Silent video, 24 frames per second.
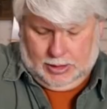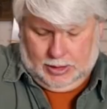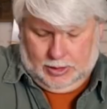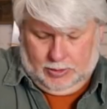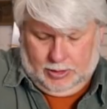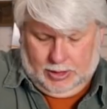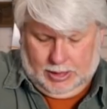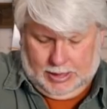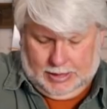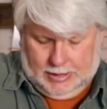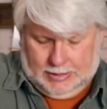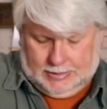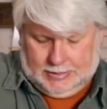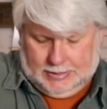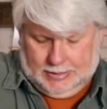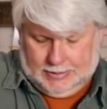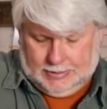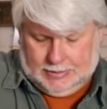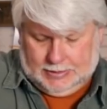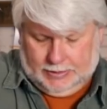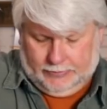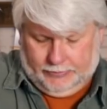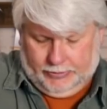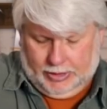you can get a
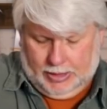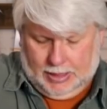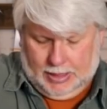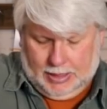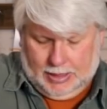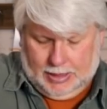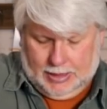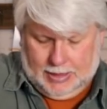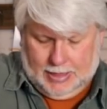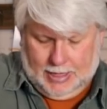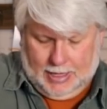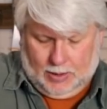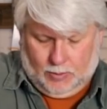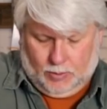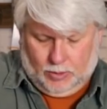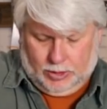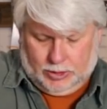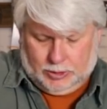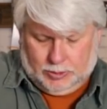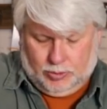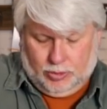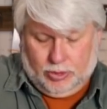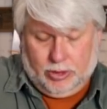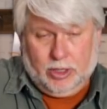sense of it. That
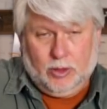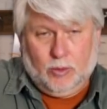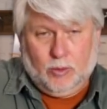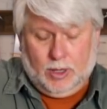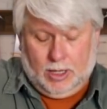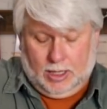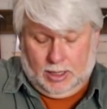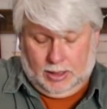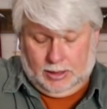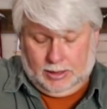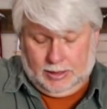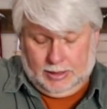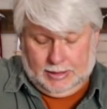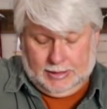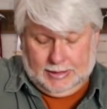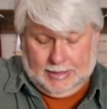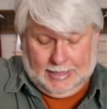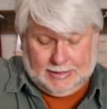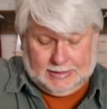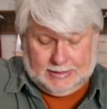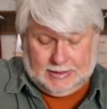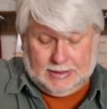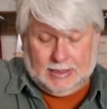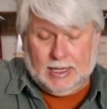works pretty well.
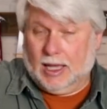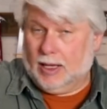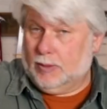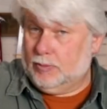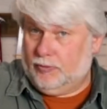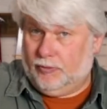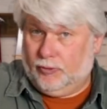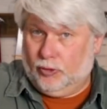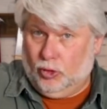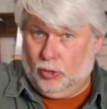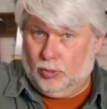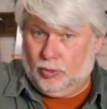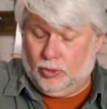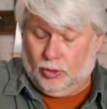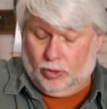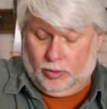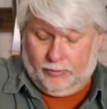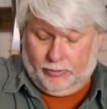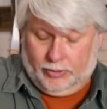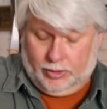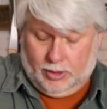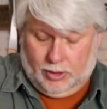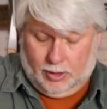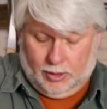That's not
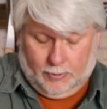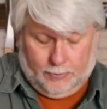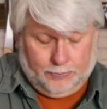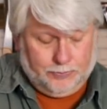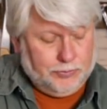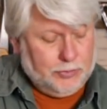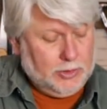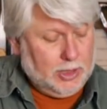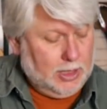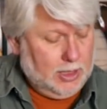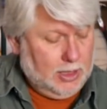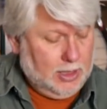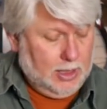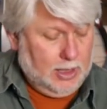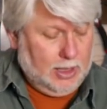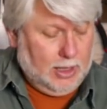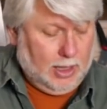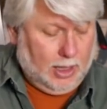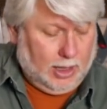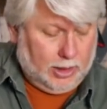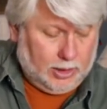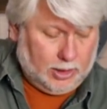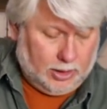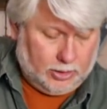foolproof at all.
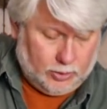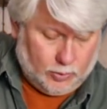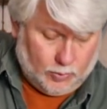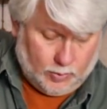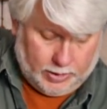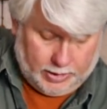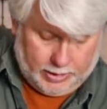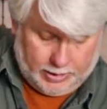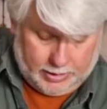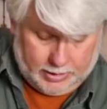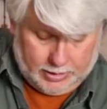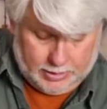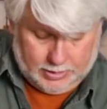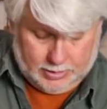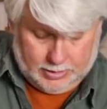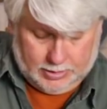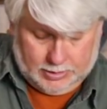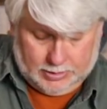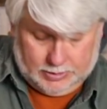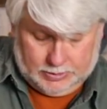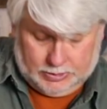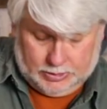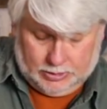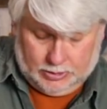Another way
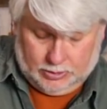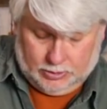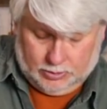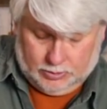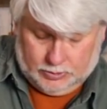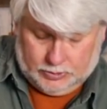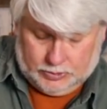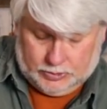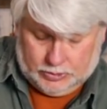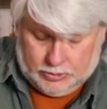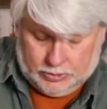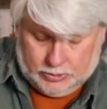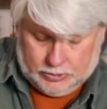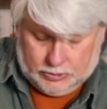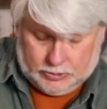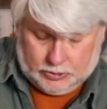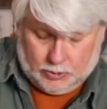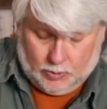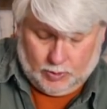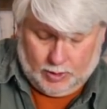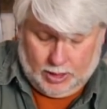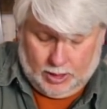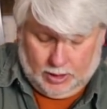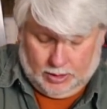is to use
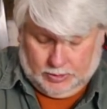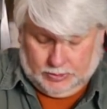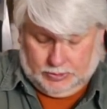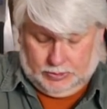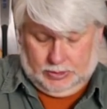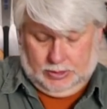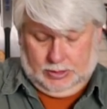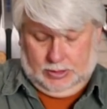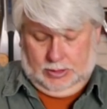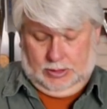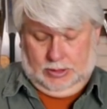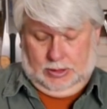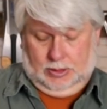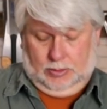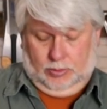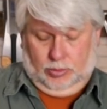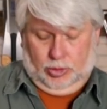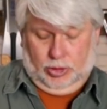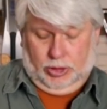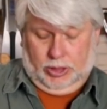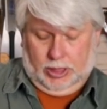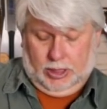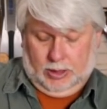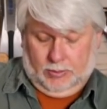squares.
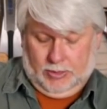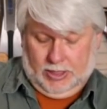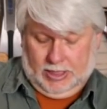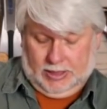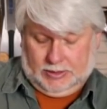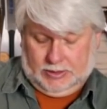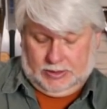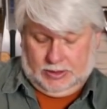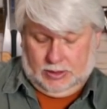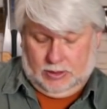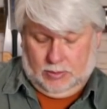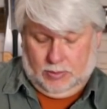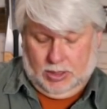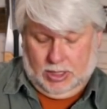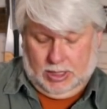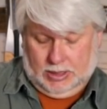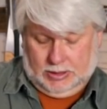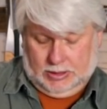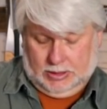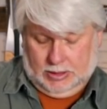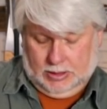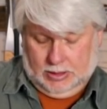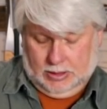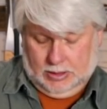Put it up next to the
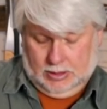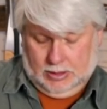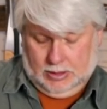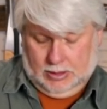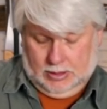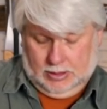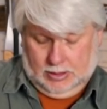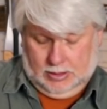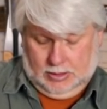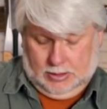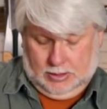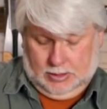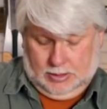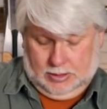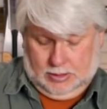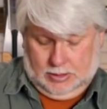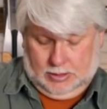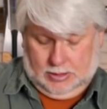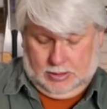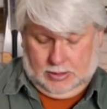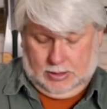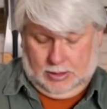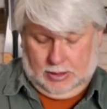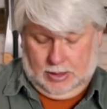bit.
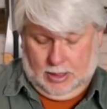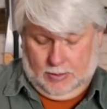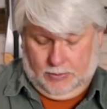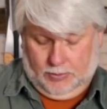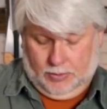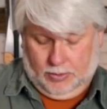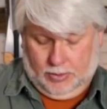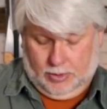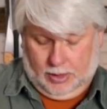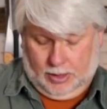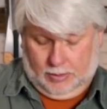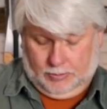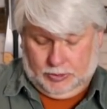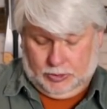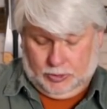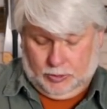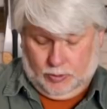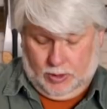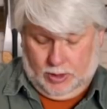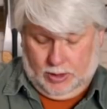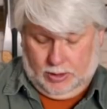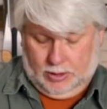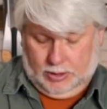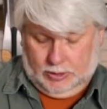Yep, I'm
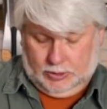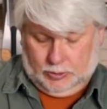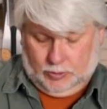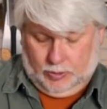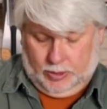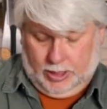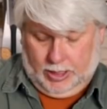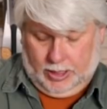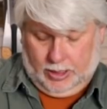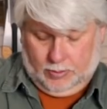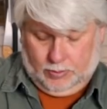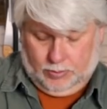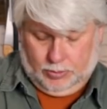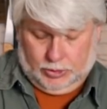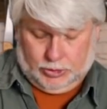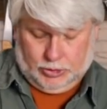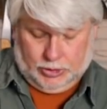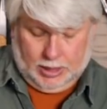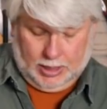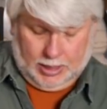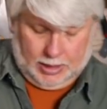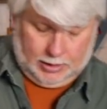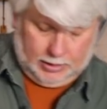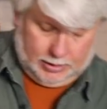square this way, but you
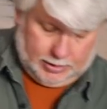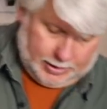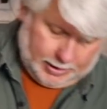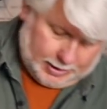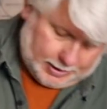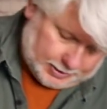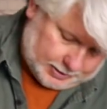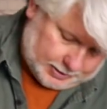got to look at